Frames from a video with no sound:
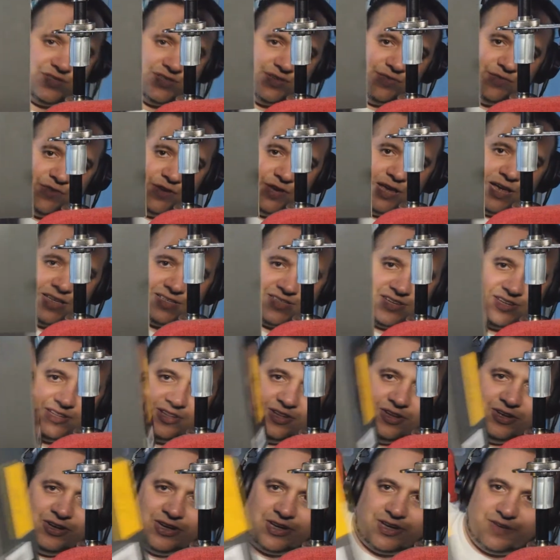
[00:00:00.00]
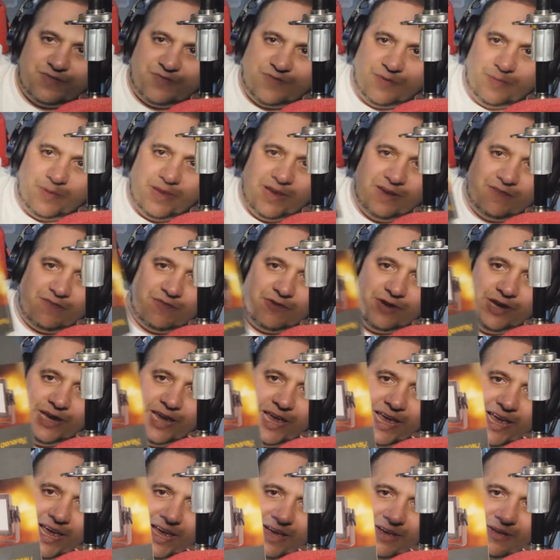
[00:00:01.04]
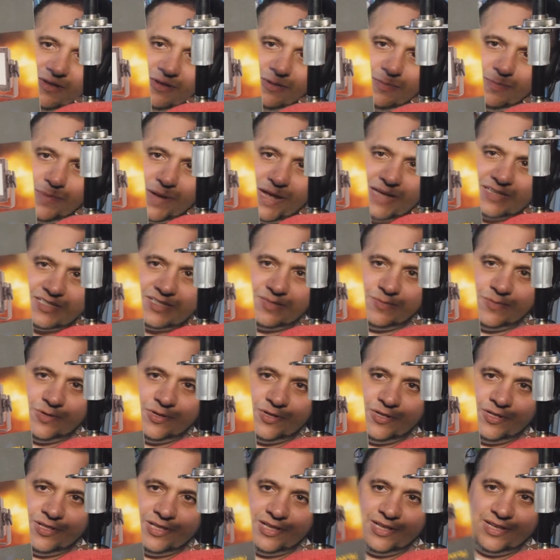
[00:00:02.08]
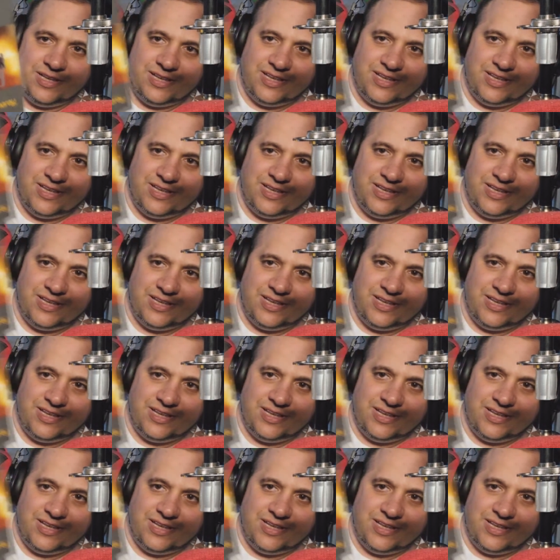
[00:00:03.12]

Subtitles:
If you guys could look from every angle possible,